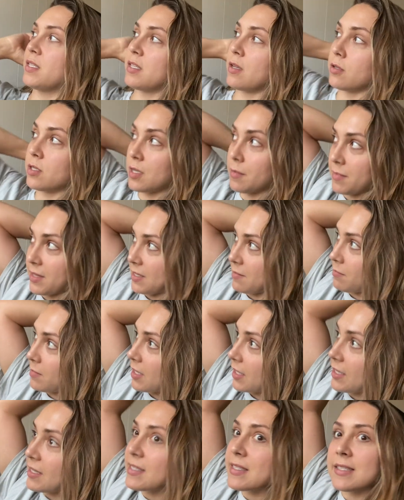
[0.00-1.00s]
So something
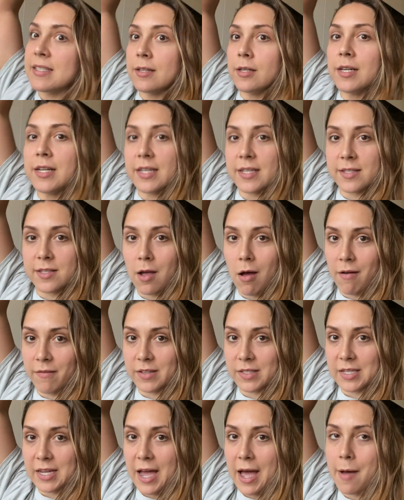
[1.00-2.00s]
like serious
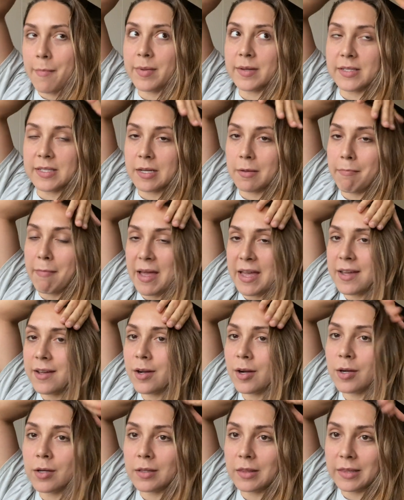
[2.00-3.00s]
obviously happened to make
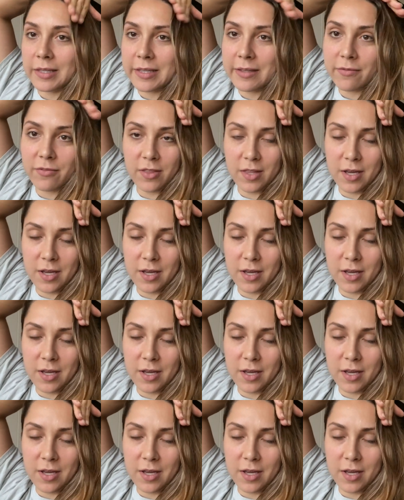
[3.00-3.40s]
her leave